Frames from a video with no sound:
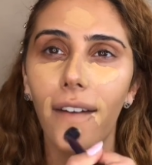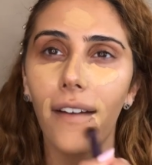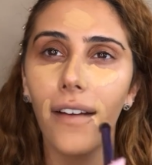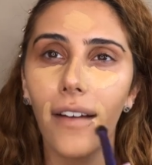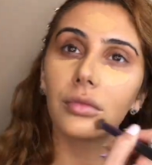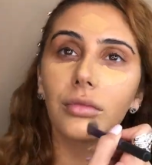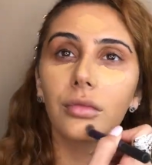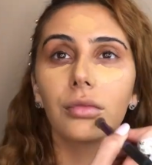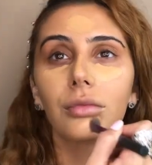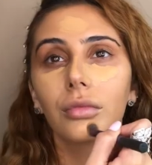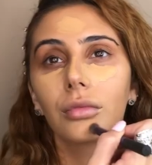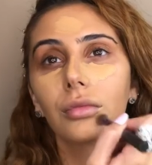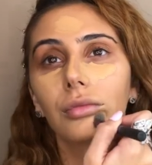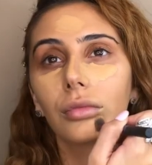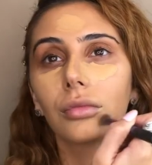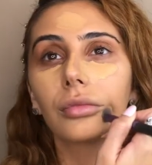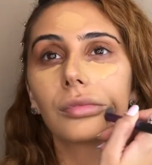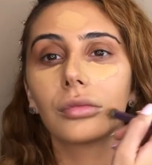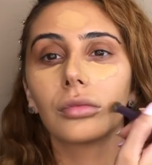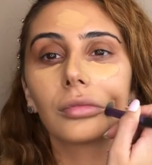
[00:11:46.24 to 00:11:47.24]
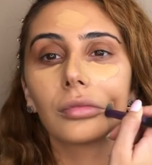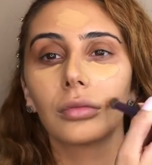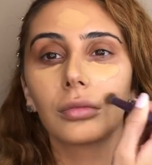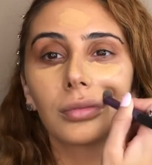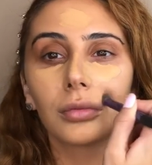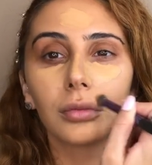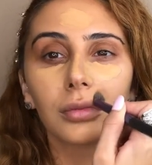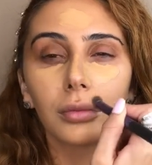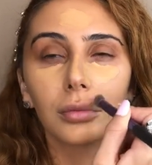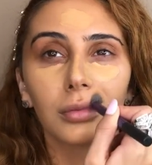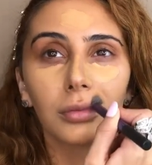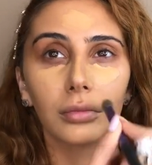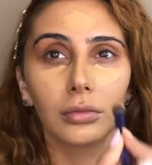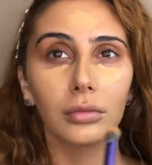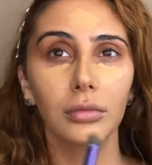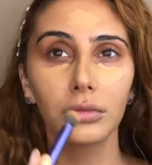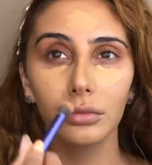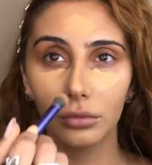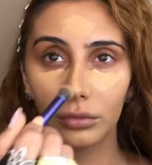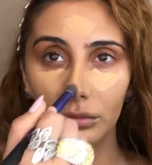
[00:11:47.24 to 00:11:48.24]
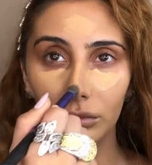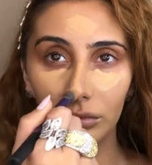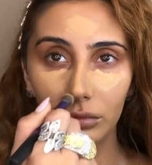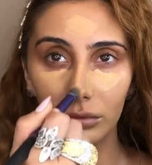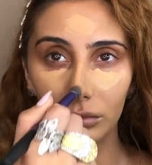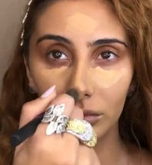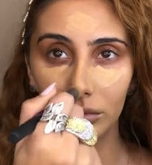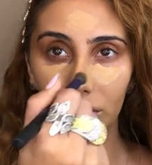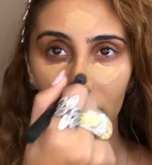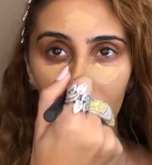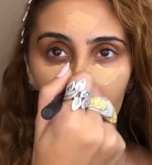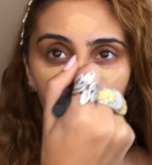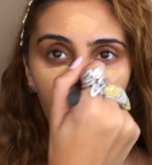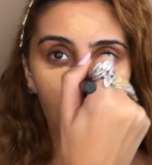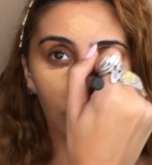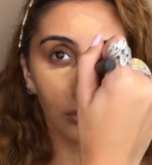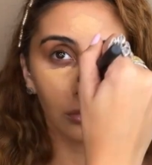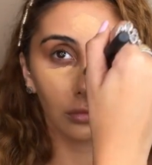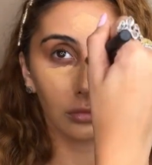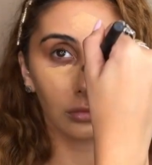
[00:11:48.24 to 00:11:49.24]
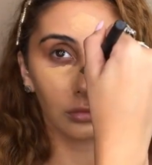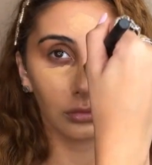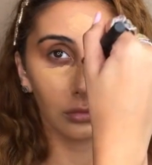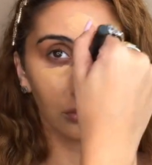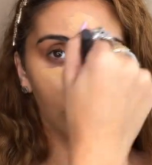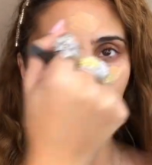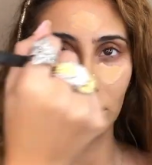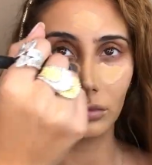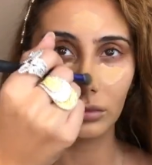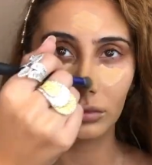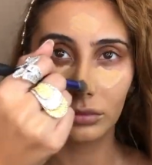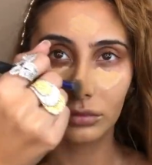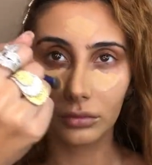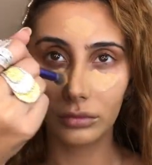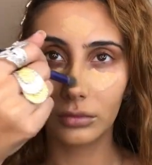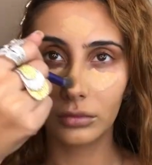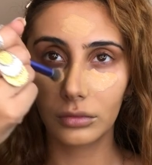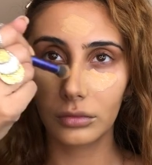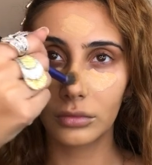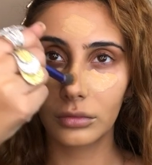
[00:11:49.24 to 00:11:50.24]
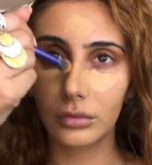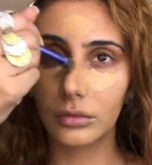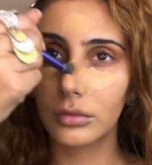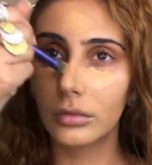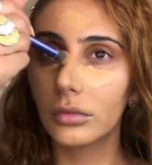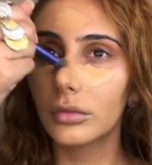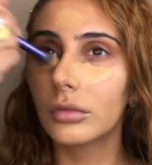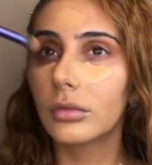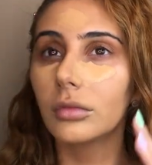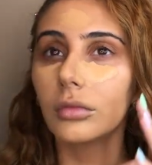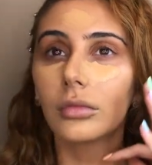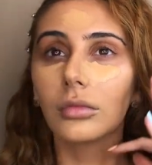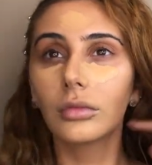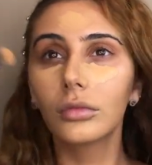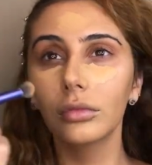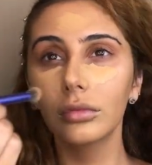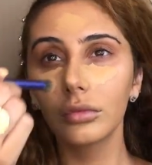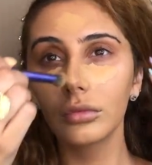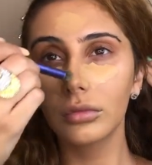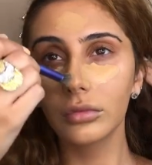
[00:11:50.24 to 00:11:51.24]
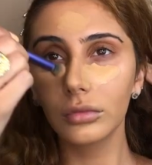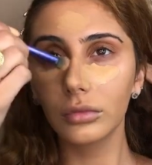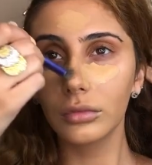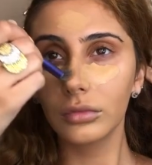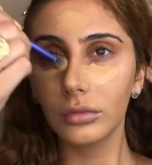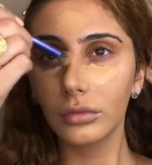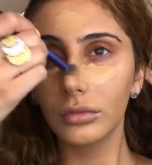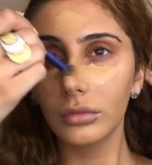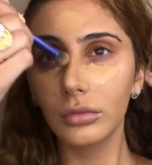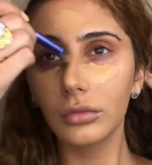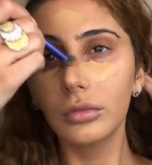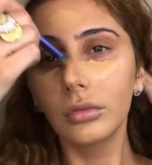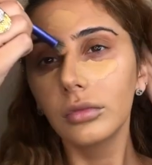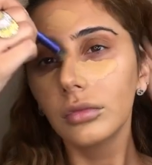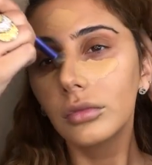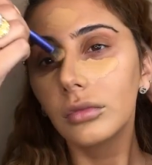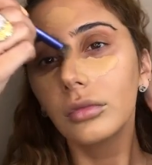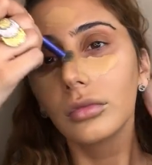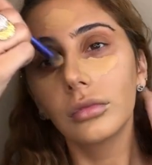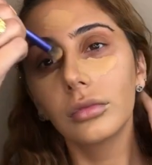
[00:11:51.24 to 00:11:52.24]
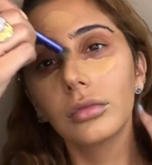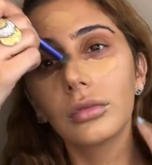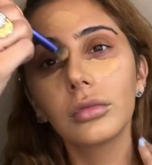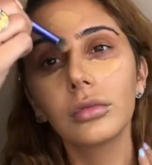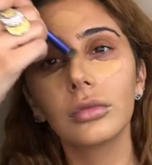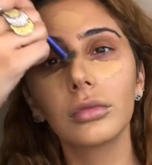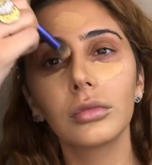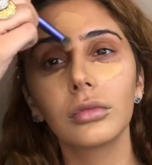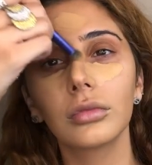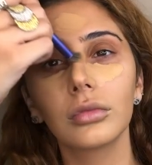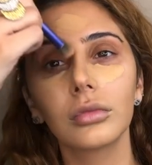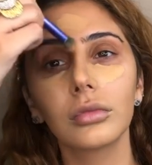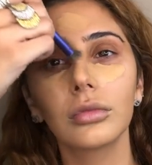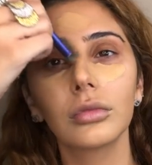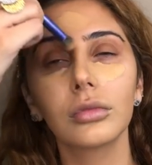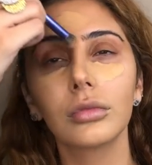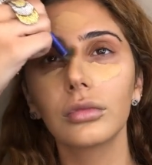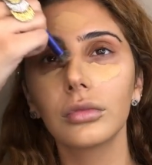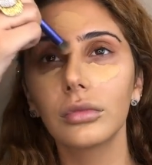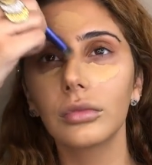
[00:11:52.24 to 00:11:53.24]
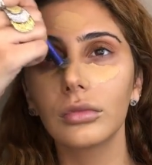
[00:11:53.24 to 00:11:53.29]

Nothing is said.